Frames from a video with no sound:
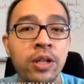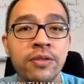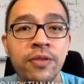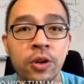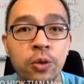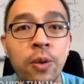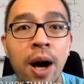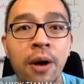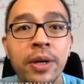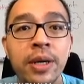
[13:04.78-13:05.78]
for 2
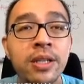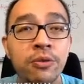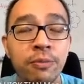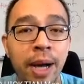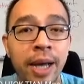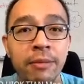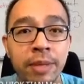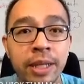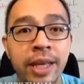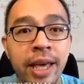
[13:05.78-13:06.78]
hours to buy the
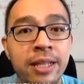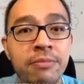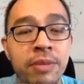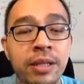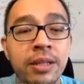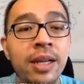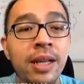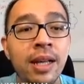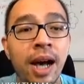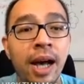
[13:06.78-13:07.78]
BTS meal,
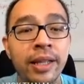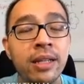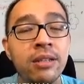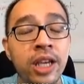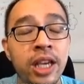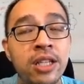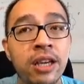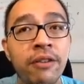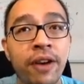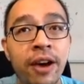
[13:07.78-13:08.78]
I think changing
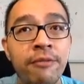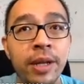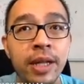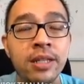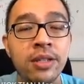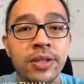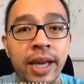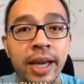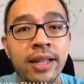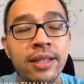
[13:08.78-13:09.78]
5 minutes to
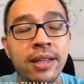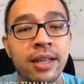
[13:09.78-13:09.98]
seconds is